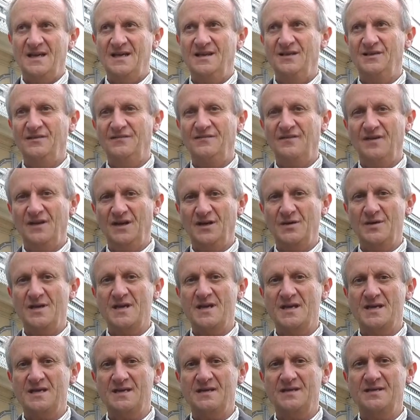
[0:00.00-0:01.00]
And the
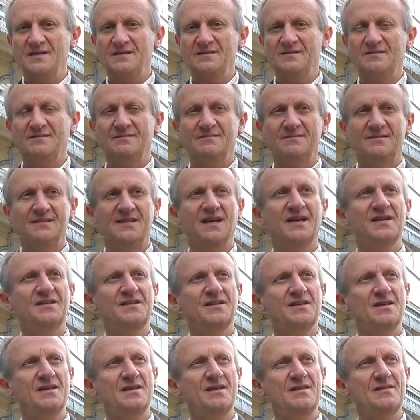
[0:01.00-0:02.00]
following year,
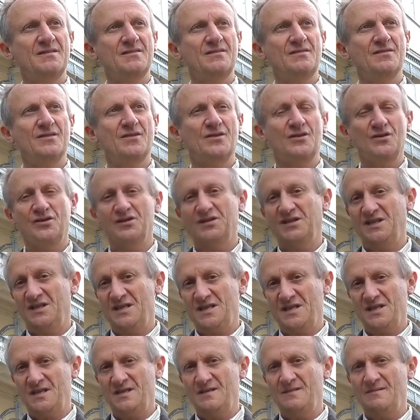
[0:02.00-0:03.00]

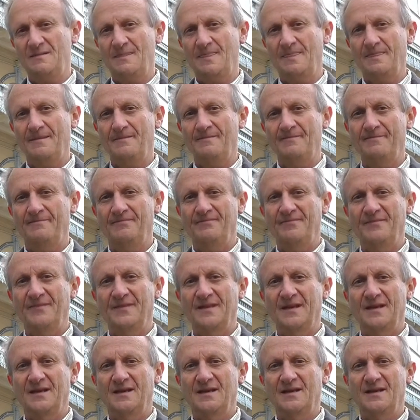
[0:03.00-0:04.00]
1913,
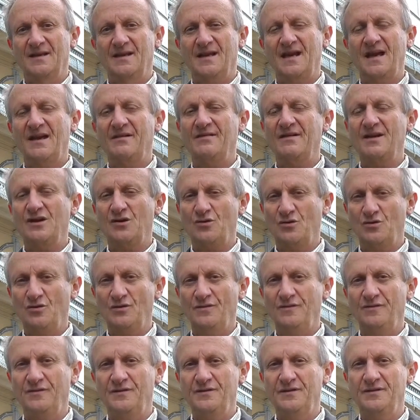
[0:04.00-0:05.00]
Harry
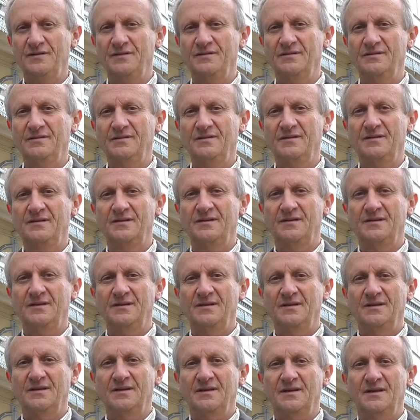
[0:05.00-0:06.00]
Crawford
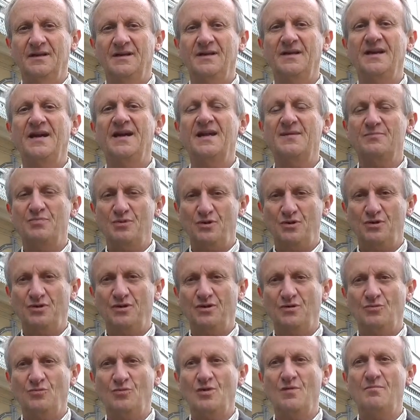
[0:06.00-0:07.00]
and Annie
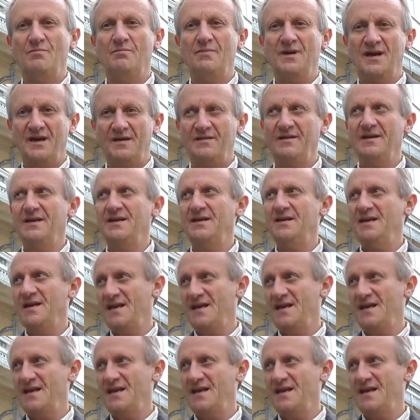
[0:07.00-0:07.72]
Burkett were married